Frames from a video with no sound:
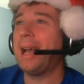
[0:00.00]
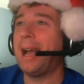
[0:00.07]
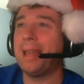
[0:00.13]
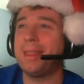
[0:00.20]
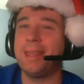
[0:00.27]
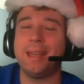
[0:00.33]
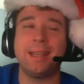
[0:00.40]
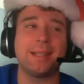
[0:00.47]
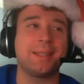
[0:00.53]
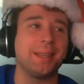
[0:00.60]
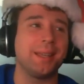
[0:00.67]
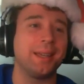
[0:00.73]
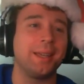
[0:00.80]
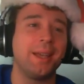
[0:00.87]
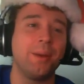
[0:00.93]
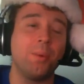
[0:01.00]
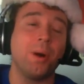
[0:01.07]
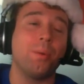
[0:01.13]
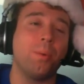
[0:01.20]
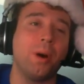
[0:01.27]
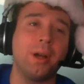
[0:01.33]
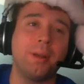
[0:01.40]
I, I think it's a
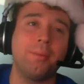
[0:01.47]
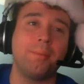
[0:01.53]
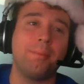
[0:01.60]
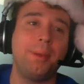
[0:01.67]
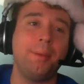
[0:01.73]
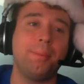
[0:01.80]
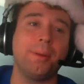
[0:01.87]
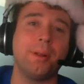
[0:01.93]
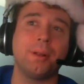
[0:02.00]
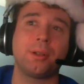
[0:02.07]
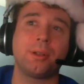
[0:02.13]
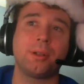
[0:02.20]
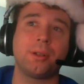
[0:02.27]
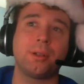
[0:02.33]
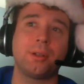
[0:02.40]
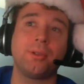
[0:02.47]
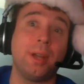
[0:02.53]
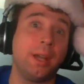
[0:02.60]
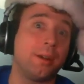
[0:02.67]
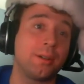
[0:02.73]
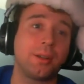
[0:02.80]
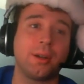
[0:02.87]
well, one people
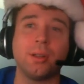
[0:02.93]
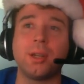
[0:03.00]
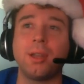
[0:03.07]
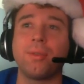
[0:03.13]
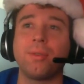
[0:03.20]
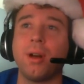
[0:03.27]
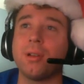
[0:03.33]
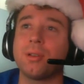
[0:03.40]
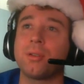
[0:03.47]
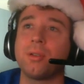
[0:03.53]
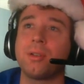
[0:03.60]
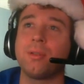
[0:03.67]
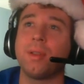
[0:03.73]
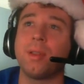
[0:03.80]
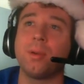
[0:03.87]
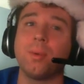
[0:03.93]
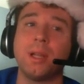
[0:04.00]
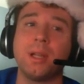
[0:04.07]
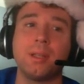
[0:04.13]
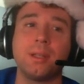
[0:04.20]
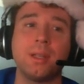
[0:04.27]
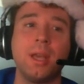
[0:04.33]
creators are looking for all sorts of
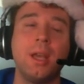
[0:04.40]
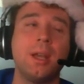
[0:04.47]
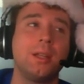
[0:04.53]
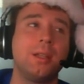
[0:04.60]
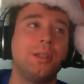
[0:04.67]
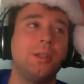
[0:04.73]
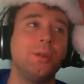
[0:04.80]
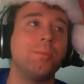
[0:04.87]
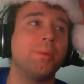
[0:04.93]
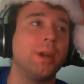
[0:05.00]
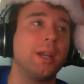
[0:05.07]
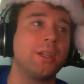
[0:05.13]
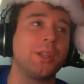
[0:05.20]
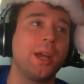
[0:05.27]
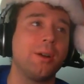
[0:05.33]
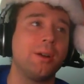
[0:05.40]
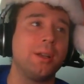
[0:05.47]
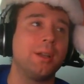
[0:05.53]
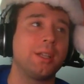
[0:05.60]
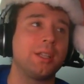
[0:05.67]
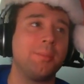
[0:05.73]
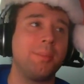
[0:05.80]
other ways to branch
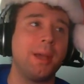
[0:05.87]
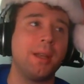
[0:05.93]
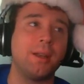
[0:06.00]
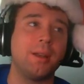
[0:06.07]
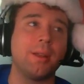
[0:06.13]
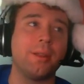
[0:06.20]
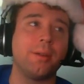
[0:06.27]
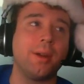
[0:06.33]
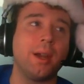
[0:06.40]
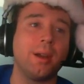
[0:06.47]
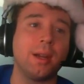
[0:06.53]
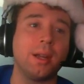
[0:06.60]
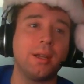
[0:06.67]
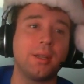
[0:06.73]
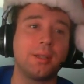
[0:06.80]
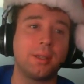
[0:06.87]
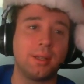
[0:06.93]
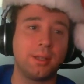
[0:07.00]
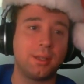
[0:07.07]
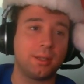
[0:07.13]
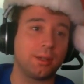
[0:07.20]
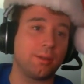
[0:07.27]
out and expand in other areas,
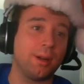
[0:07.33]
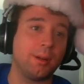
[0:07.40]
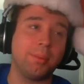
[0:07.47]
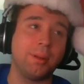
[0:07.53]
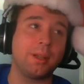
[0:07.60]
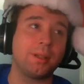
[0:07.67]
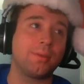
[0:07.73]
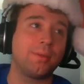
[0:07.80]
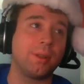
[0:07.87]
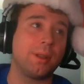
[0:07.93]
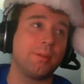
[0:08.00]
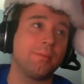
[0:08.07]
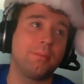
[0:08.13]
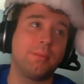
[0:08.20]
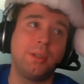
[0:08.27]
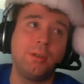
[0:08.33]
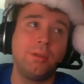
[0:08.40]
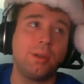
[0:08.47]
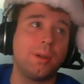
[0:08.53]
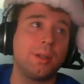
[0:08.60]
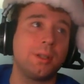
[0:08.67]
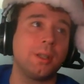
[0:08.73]
this is a great place for them to
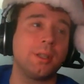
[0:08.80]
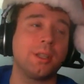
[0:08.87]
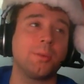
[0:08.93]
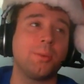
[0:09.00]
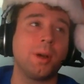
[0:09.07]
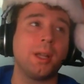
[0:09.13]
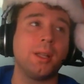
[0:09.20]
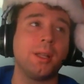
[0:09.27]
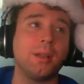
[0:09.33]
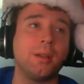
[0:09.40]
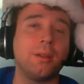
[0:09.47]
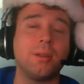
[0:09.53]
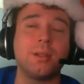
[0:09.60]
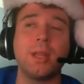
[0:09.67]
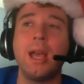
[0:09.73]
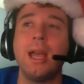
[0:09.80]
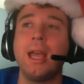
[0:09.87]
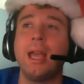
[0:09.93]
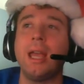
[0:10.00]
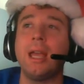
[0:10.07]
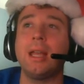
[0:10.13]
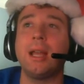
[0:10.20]
do it since it's widely used.
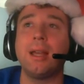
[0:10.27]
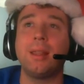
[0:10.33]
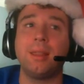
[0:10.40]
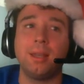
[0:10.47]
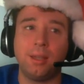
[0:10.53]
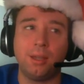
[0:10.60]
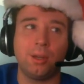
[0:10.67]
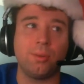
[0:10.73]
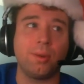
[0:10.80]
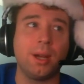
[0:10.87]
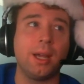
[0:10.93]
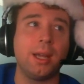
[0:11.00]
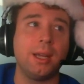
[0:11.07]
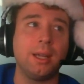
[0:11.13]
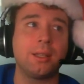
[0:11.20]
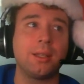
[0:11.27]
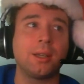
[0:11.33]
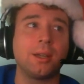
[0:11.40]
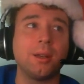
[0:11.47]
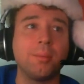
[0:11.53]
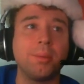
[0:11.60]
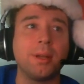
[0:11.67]
And I think you're right; it's a
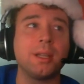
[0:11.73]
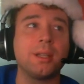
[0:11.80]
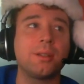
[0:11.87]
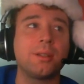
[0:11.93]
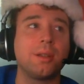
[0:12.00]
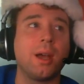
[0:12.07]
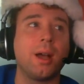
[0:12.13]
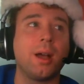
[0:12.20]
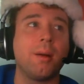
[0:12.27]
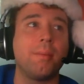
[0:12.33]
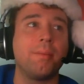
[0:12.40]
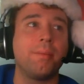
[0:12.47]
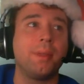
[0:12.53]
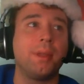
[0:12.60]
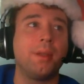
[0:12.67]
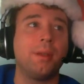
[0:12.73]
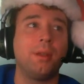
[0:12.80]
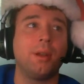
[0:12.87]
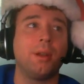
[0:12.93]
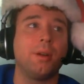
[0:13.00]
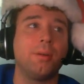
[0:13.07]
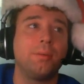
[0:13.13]
good place. Um,
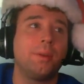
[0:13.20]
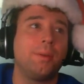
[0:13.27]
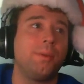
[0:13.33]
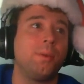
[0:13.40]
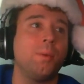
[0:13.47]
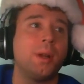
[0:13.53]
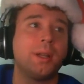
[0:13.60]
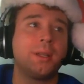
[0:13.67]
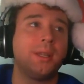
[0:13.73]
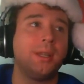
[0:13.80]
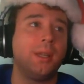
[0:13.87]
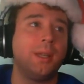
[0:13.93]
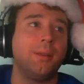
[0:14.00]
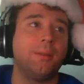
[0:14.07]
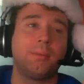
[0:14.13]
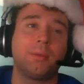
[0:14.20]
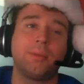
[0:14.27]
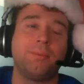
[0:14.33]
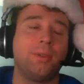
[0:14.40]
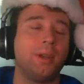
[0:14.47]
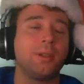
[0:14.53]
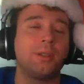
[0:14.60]
you know, if you want to see
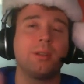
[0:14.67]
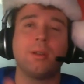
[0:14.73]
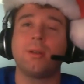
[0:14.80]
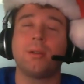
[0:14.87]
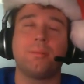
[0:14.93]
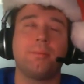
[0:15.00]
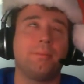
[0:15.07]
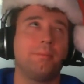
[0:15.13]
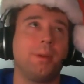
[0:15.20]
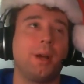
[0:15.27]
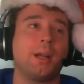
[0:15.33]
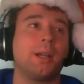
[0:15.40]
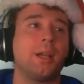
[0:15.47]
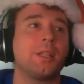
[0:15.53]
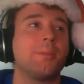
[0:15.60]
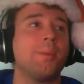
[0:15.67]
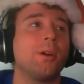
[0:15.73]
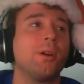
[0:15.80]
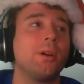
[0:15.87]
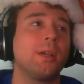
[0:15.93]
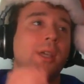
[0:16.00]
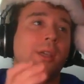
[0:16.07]
videos or podcasts
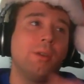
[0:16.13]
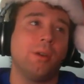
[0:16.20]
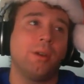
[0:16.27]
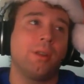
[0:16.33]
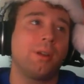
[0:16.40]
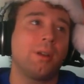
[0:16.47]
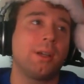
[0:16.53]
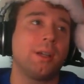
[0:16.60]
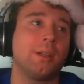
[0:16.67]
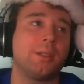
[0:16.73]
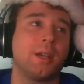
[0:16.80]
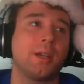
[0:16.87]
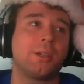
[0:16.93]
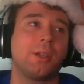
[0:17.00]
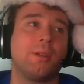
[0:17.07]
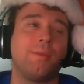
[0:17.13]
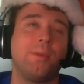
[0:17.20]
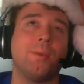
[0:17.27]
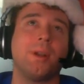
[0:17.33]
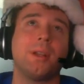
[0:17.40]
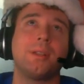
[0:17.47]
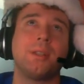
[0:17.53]
about cooking, you go to the cooking section. If
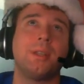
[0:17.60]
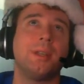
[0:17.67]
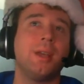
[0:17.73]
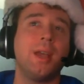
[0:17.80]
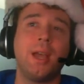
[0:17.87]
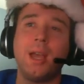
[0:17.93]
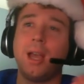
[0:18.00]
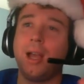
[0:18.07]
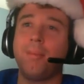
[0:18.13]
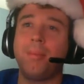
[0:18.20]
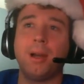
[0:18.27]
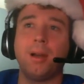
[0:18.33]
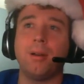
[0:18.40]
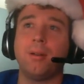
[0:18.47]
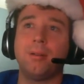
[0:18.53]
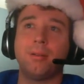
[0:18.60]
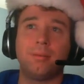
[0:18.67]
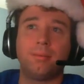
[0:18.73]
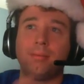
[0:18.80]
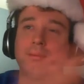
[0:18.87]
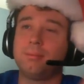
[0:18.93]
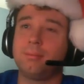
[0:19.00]
you want to see
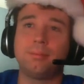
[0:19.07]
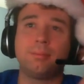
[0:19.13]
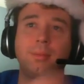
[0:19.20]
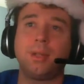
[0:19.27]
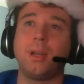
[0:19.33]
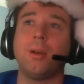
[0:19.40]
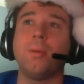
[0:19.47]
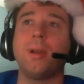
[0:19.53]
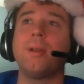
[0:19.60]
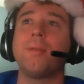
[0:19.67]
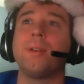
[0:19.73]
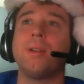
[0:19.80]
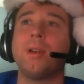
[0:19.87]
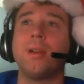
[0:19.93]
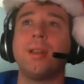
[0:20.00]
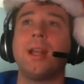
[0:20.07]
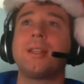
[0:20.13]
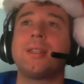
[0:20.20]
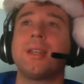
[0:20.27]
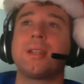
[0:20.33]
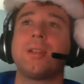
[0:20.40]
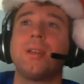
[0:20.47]
about I don't know, whatever. You go to
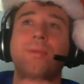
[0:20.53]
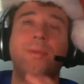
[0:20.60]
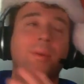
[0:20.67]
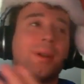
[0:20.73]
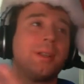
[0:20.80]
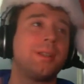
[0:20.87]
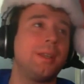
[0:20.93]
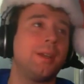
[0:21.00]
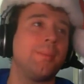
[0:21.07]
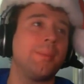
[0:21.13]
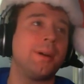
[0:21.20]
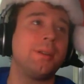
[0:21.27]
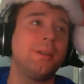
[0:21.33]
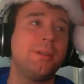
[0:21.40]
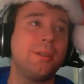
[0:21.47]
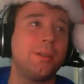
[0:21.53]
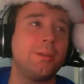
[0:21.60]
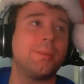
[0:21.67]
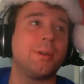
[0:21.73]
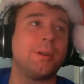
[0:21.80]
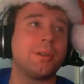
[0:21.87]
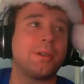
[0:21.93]
that section if you want to see about
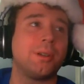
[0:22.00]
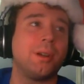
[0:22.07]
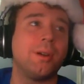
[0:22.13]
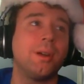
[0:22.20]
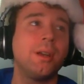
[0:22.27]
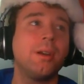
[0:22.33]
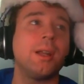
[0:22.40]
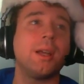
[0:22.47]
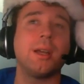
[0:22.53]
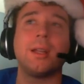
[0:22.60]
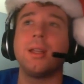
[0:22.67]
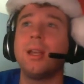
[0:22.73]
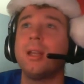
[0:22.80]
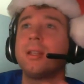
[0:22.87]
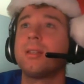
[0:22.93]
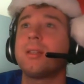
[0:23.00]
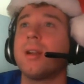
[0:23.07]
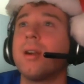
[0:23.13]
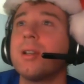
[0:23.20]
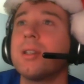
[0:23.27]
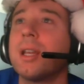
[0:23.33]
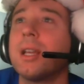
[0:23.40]
YouTubers, you know, internet
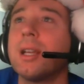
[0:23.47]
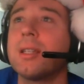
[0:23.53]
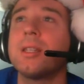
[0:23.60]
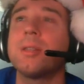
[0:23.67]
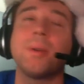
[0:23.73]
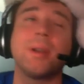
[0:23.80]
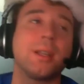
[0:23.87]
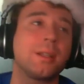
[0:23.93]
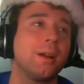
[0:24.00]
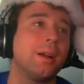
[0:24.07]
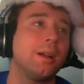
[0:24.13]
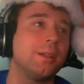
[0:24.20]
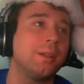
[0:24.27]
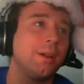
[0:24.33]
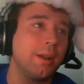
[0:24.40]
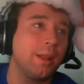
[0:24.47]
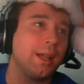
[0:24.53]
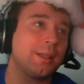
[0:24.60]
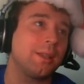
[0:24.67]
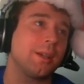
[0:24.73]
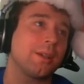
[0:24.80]
stars, I guess is what it's called. You go to that yeah,